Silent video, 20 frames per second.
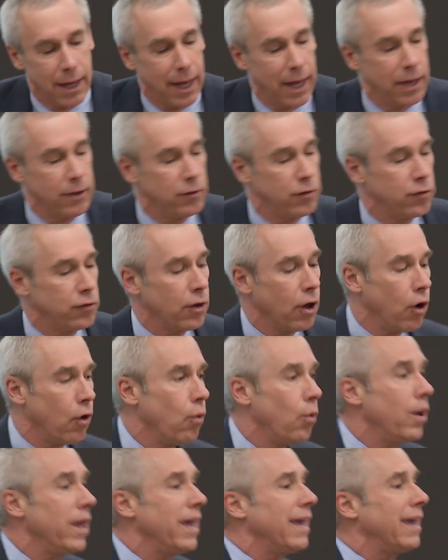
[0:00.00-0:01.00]
And so
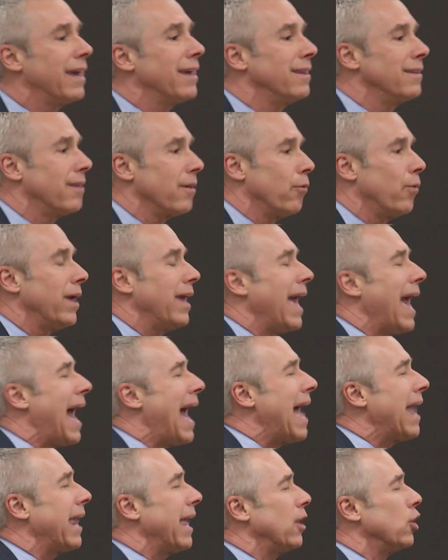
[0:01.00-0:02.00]
we
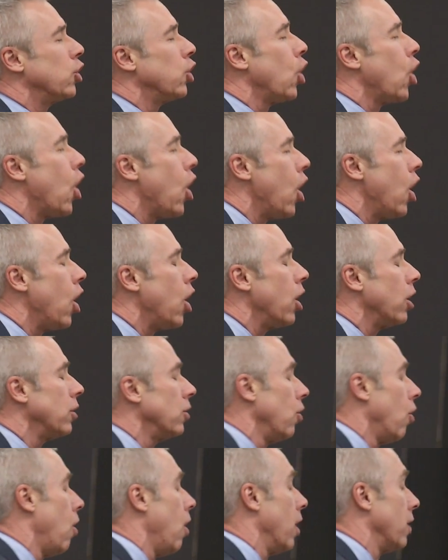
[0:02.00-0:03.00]
had a long,
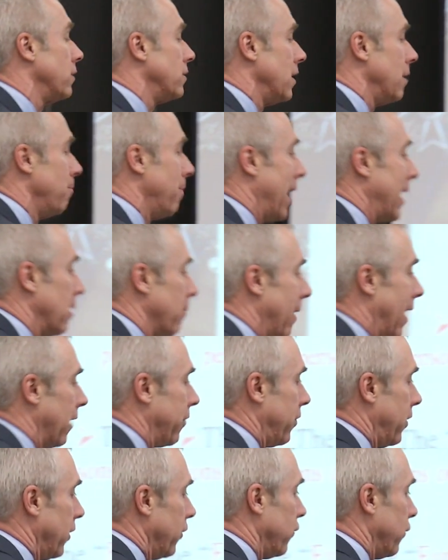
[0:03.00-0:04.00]
long debate
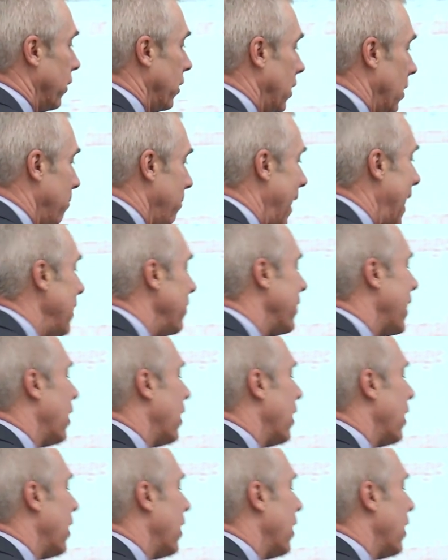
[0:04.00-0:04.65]
about this, a debate